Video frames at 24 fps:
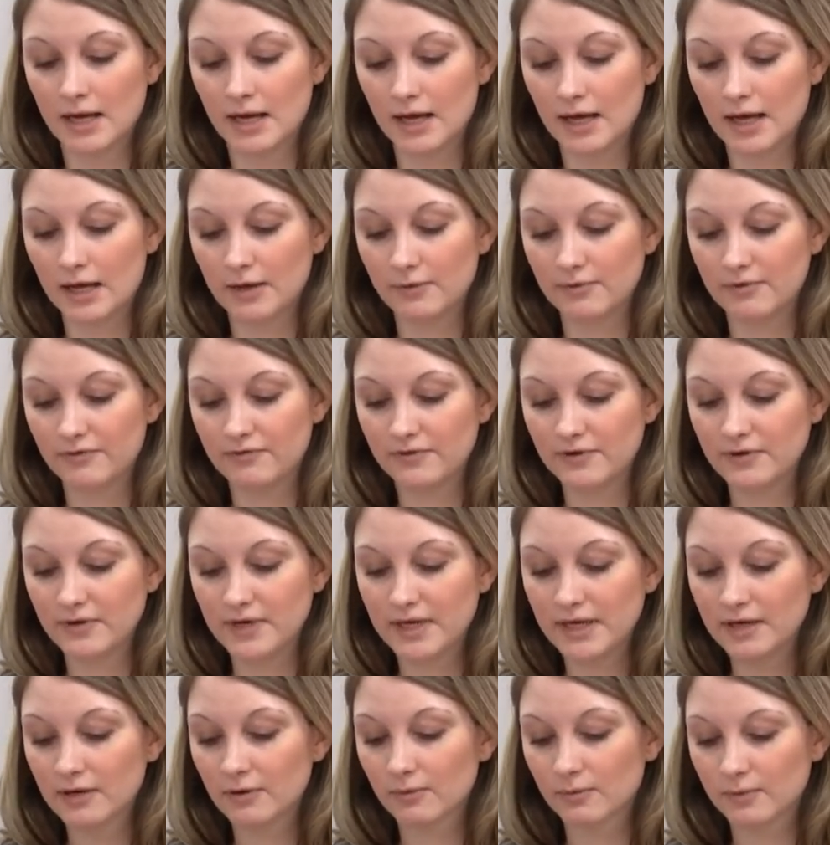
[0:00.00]
If you
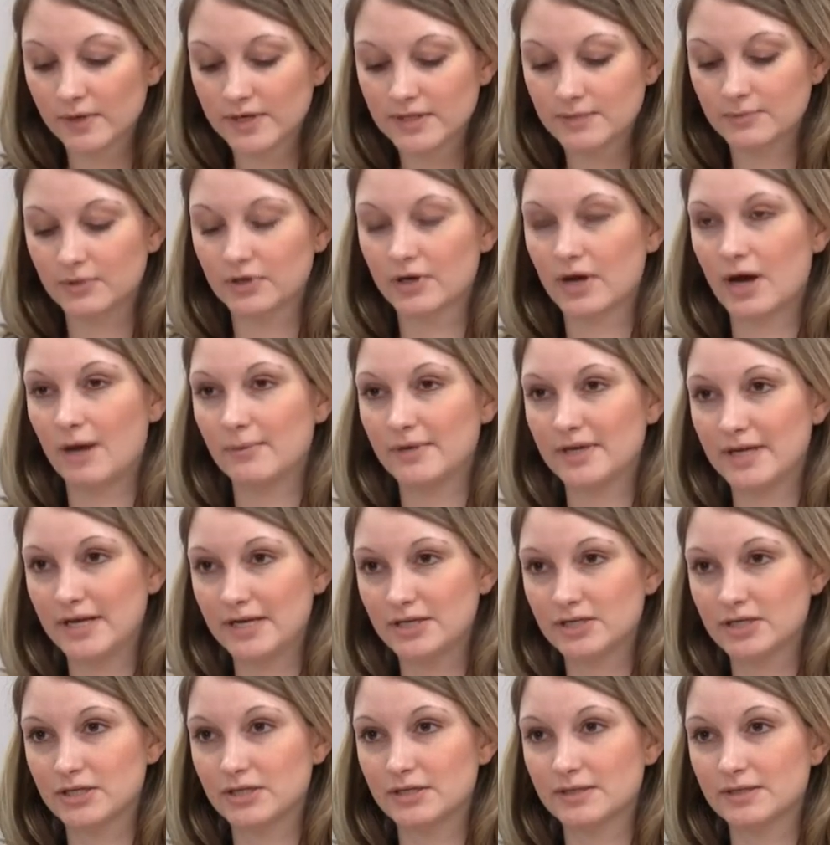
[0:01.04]
need a reasonable
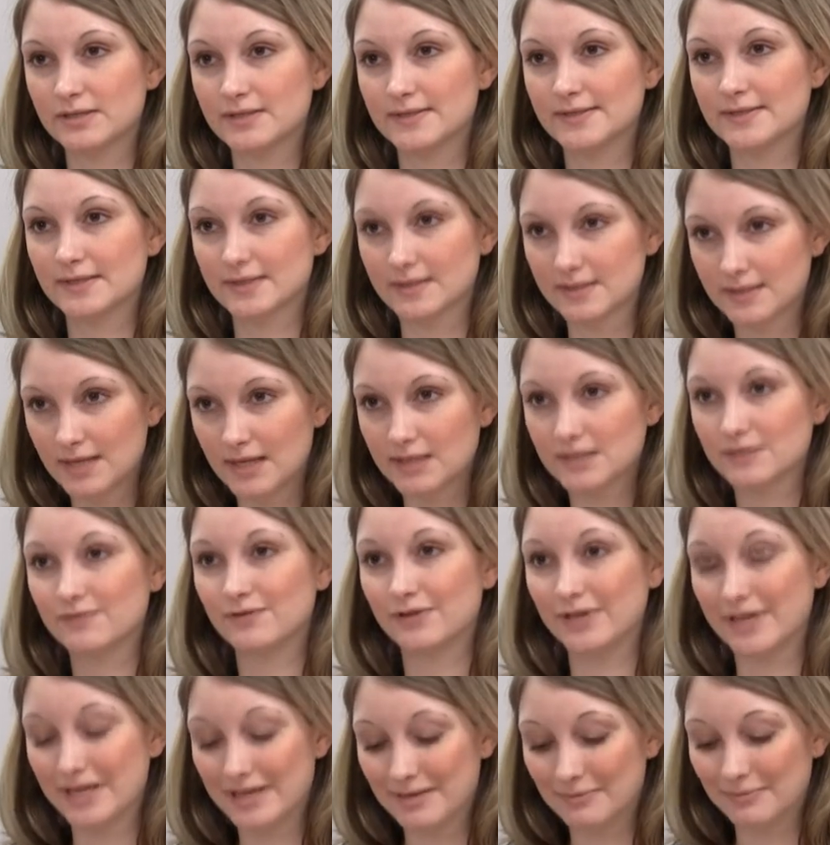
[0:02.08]
accommodation to
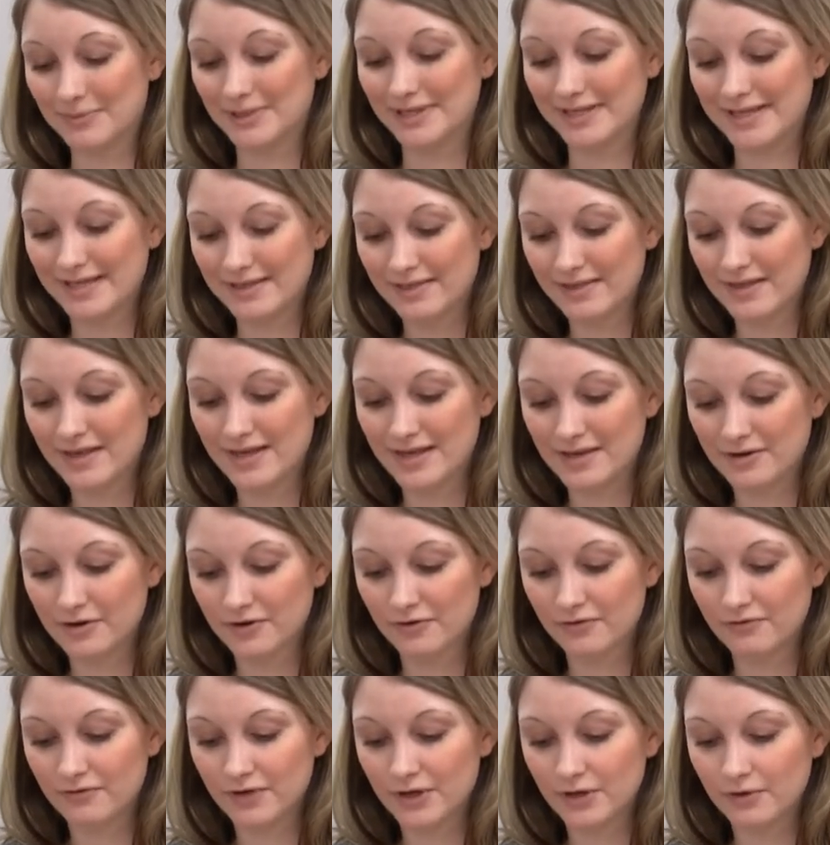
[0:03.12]
successfully complete the
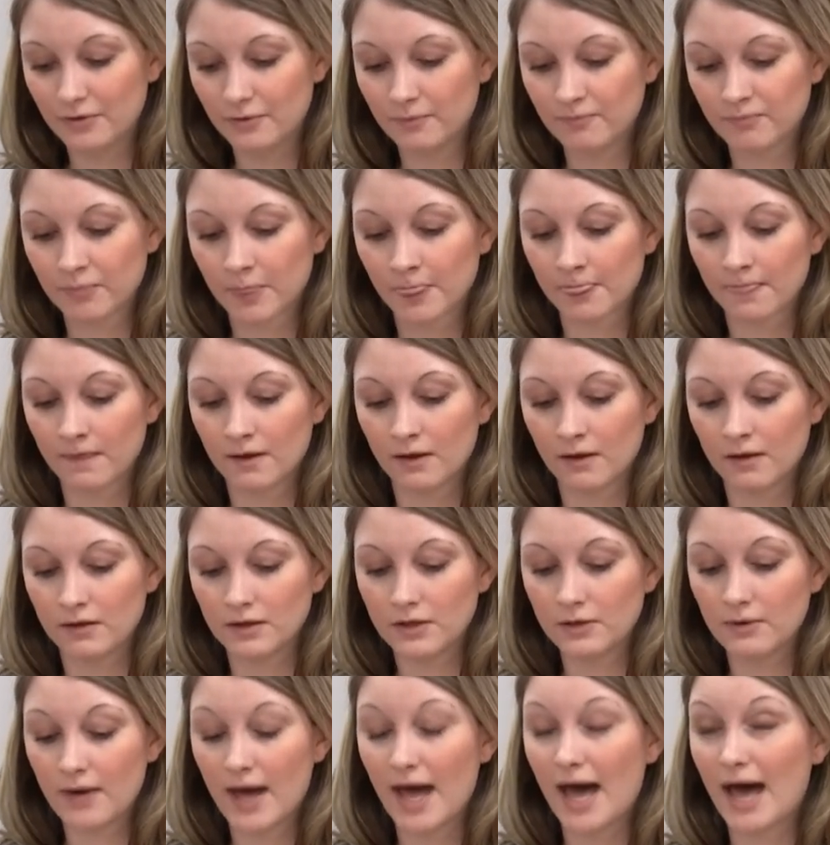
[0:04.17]
interview,
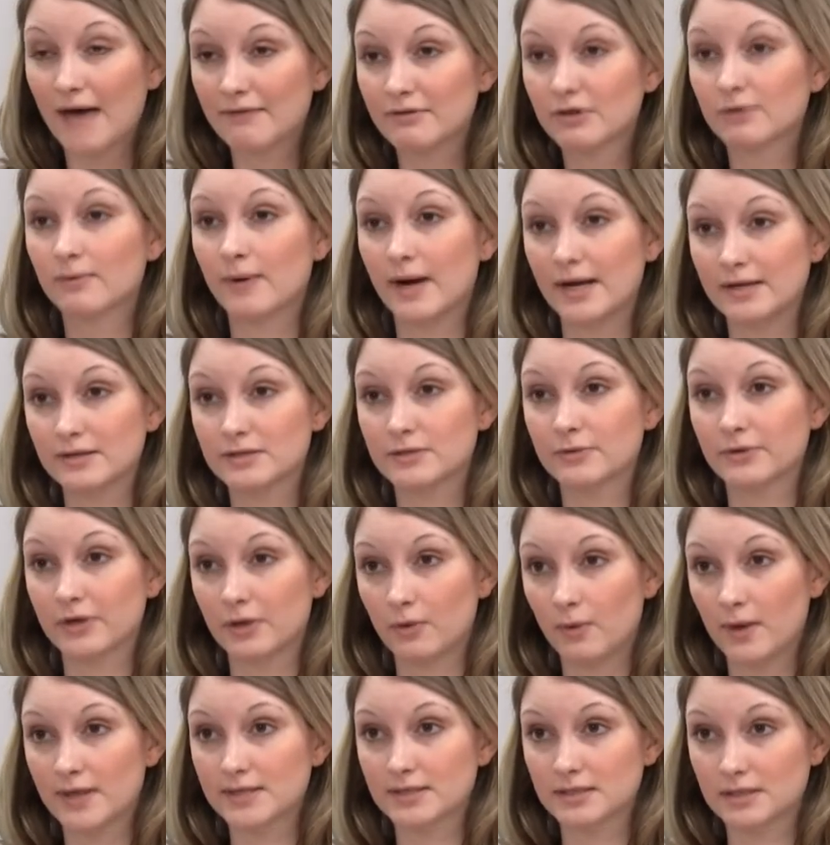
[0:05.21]
you have a right to
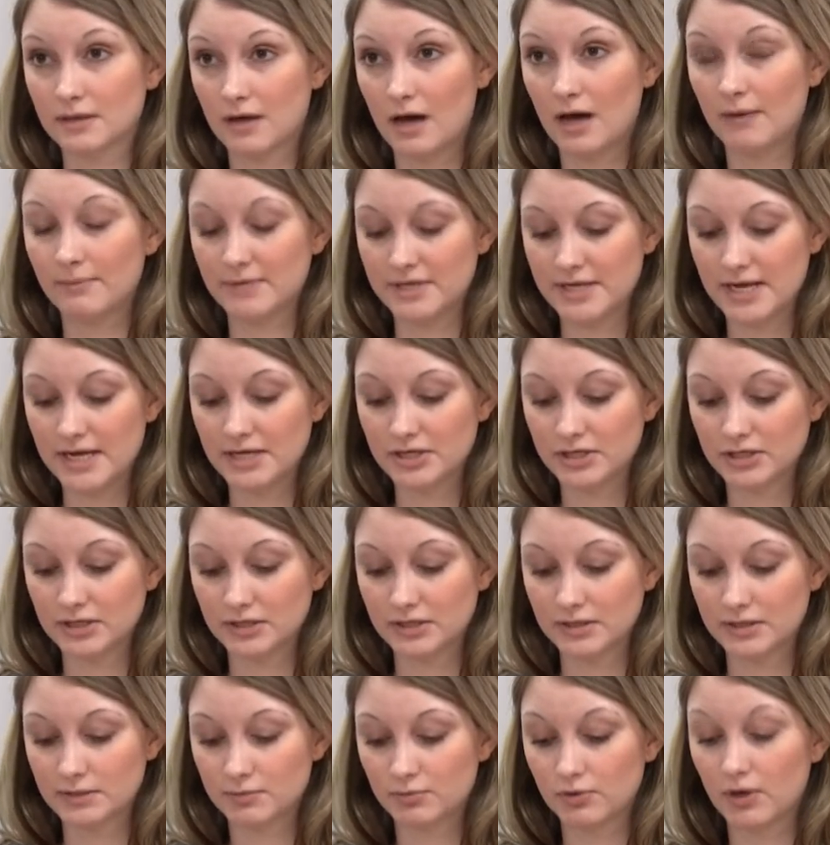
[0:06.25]
request
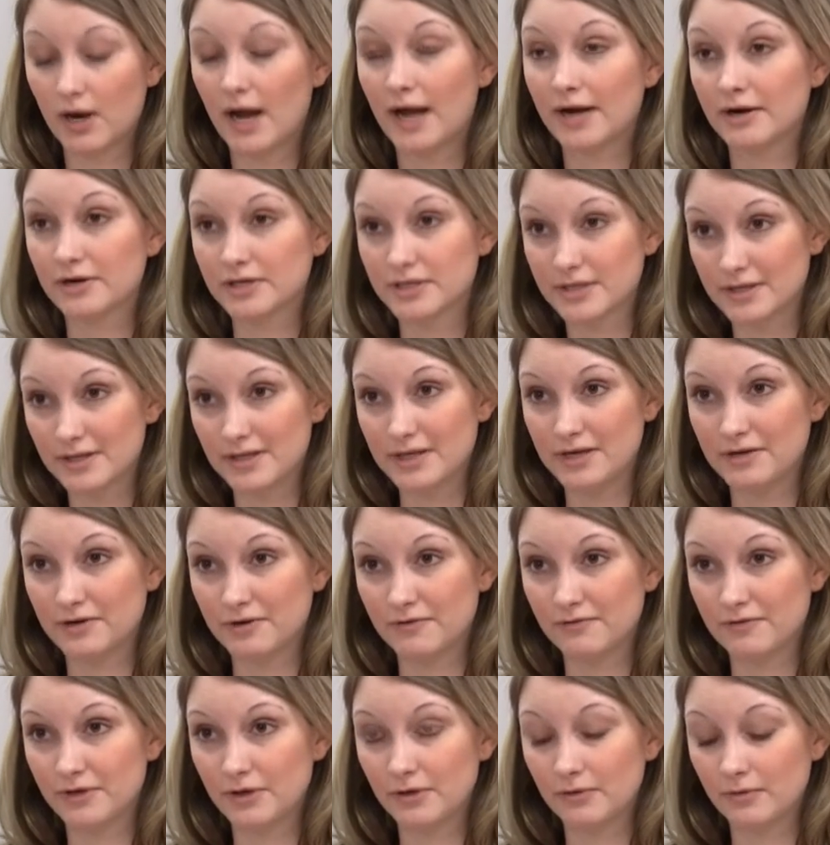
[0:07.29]
accommodations prior to the
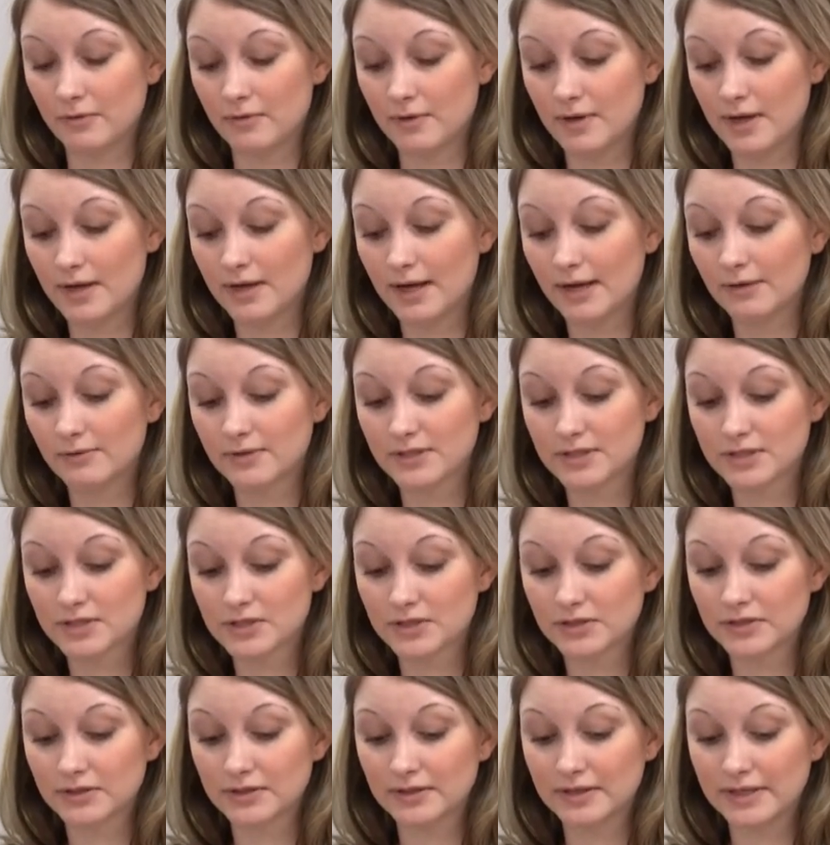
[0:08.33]
interview, and I would
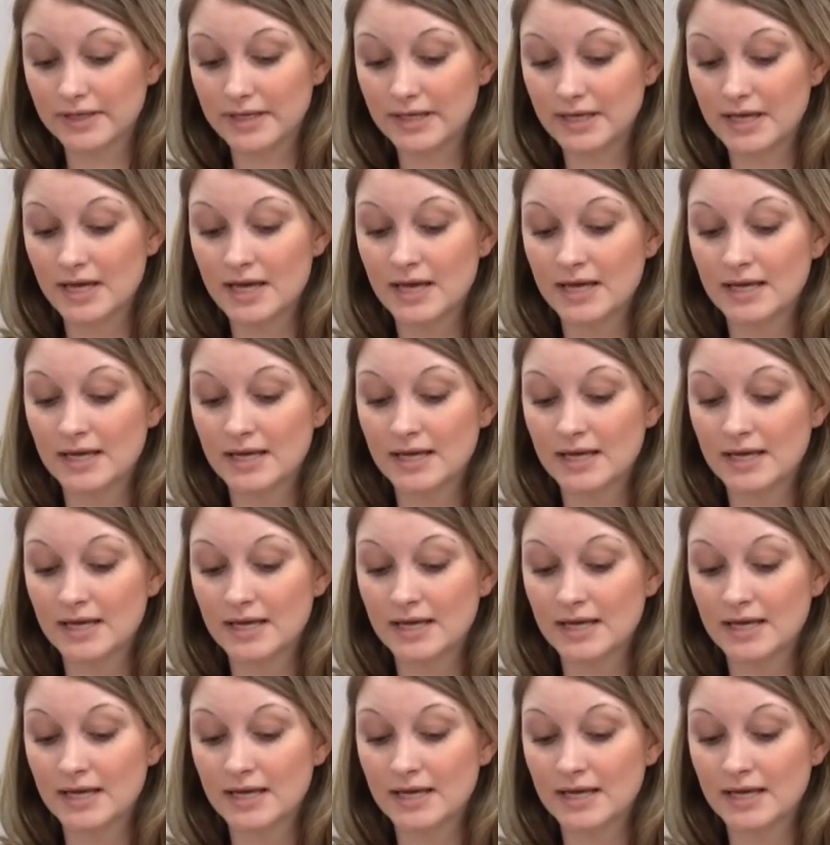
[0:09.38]
certainly